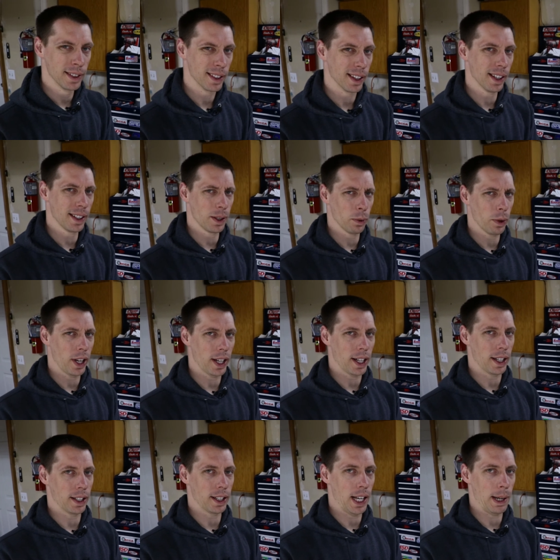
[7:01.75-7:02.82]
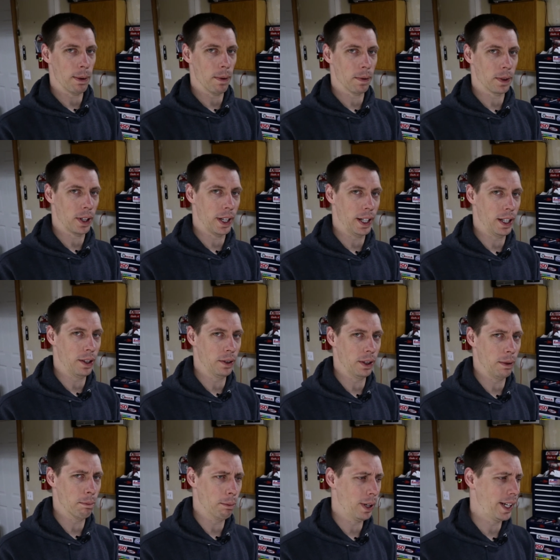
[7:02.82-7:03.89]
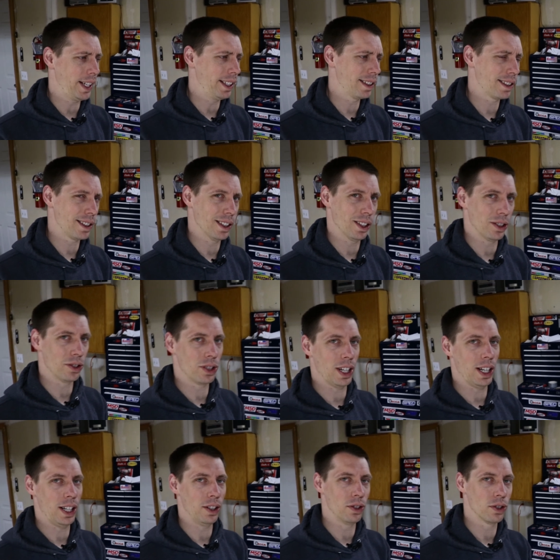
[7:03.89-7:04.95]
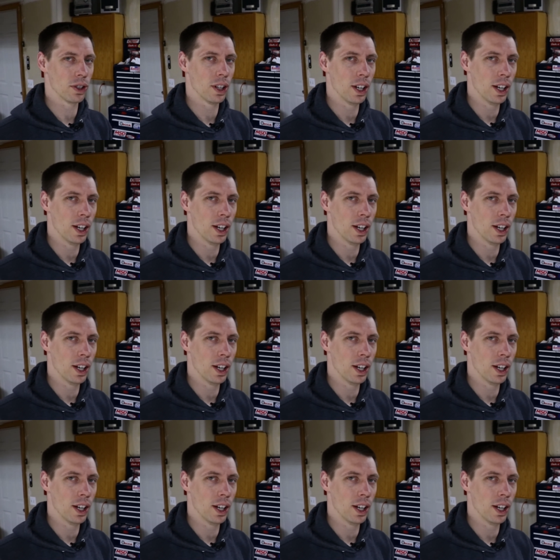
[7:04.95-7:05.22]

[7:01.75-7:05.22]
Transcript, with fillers: So this is what I kind of came up for now. It might still change.